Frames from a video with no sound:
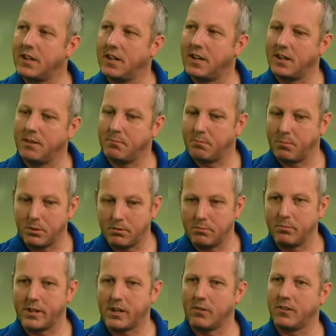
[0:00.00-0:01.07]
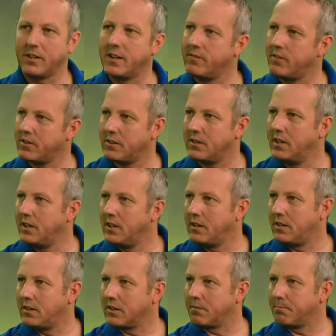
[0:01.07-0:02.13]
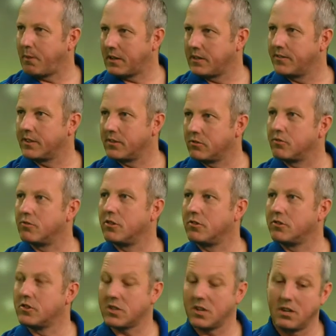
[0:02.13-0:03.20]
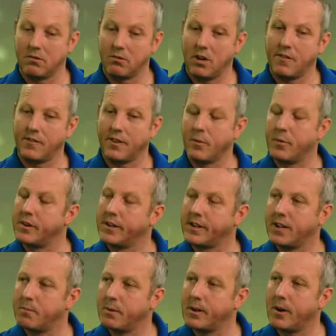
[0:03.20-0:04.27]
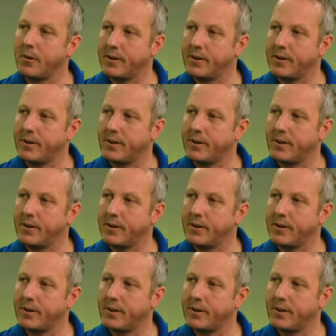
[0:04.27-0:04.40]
But we go there on a back of a good run, so hopefully we can keep it going.